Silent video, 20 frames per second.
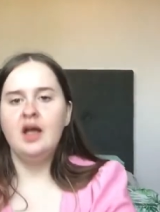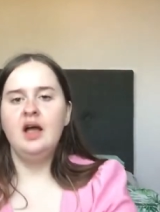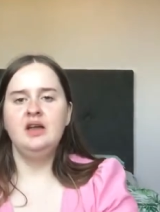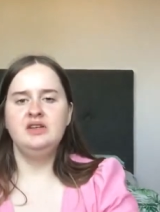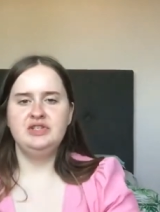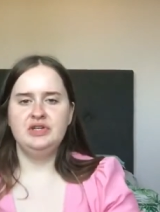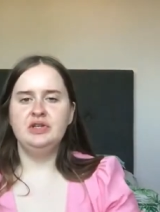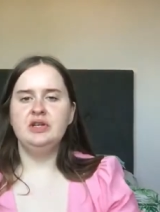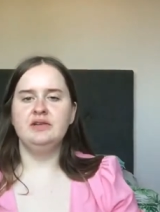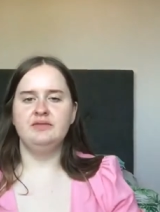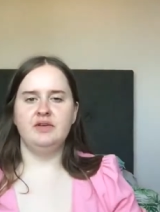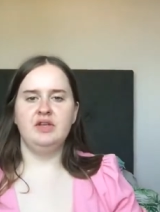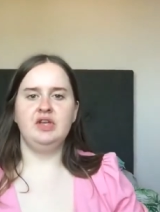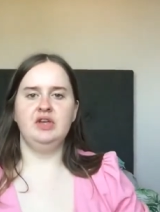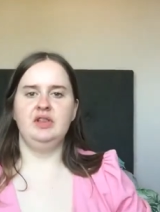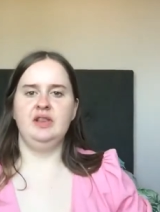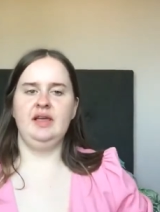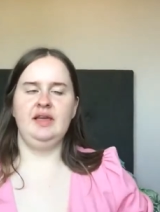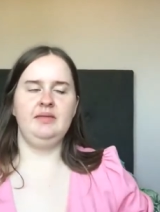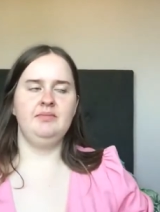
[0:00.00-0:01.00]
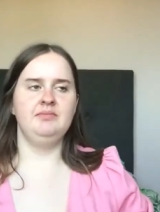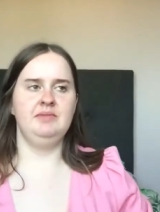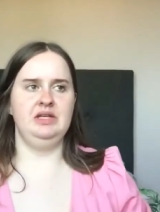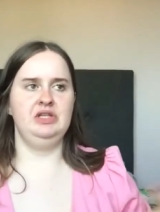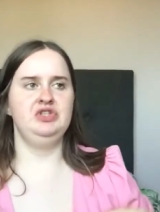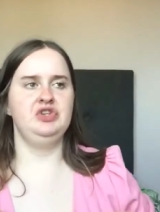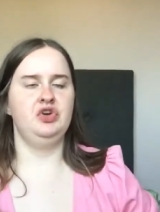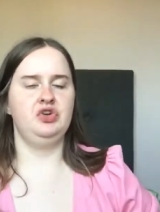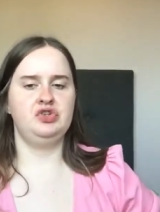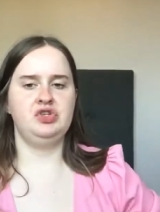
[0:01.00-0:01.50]
I do love a good like
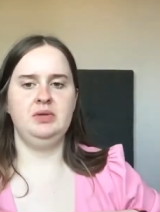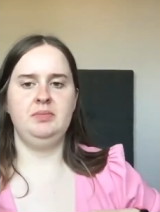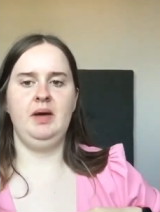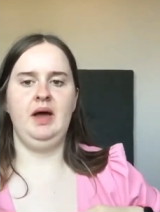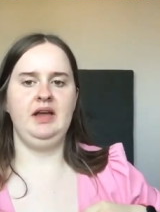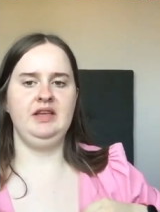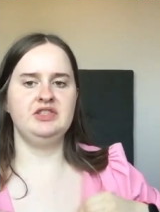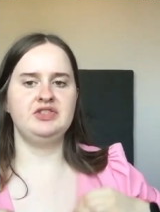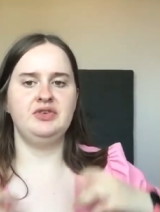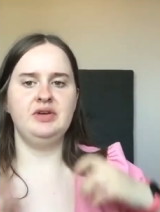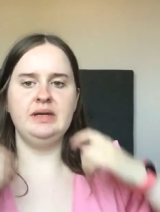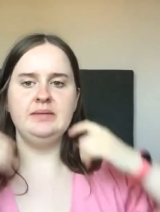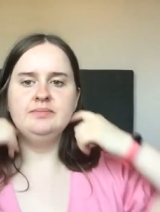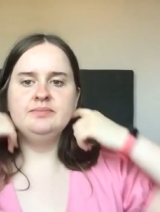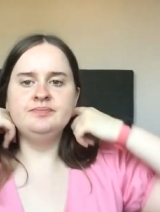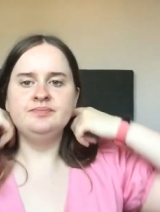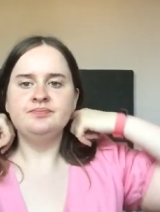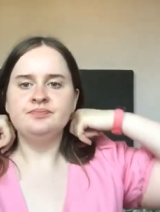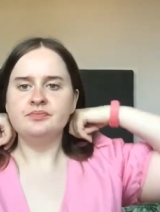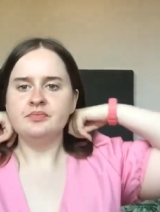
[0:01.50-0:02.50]
mint chocolate chip ice cream.